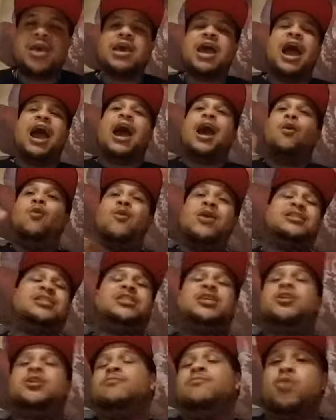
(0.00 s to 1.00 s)
I went
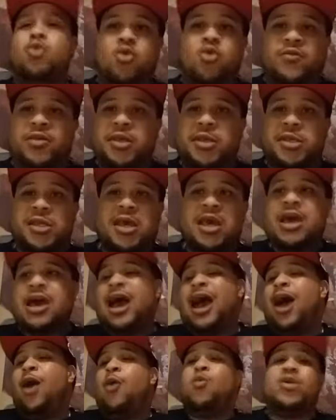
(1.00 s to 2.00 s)
to the movies.
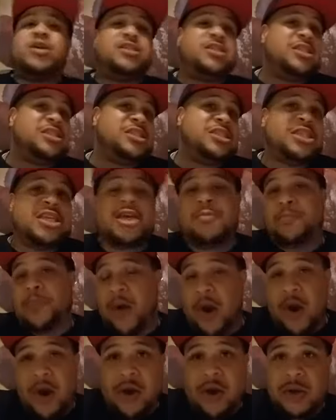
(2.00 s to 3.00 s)
I went to see
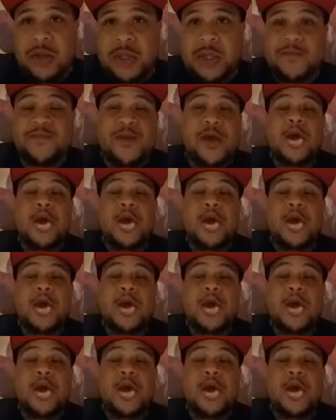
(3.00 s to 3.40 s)
Purge.